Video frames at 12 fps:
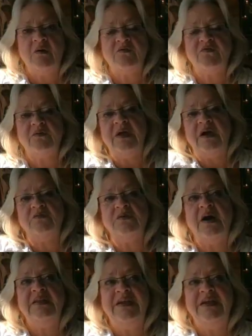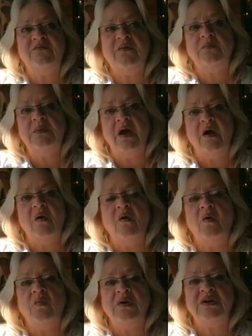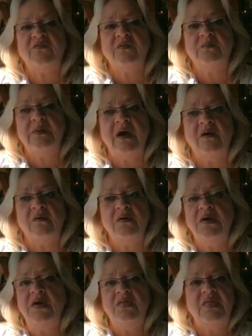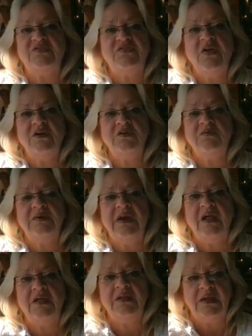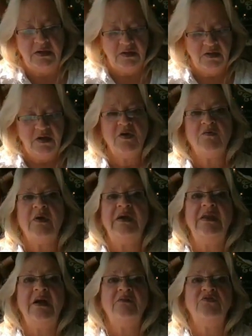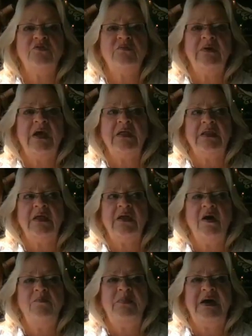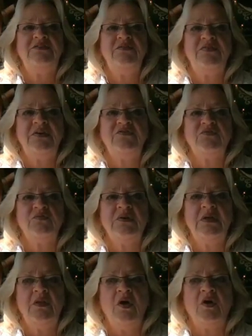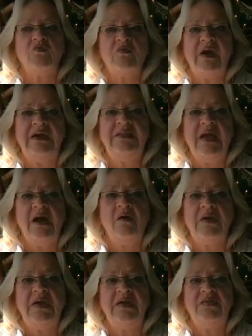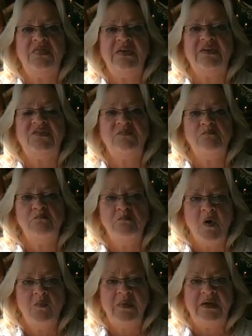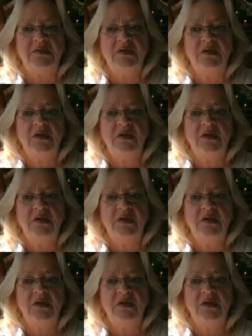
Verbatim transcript: hour from now, a day from now, a week from now. That's not your reality. Right now is your reality. How bad do things really look right now in this moment?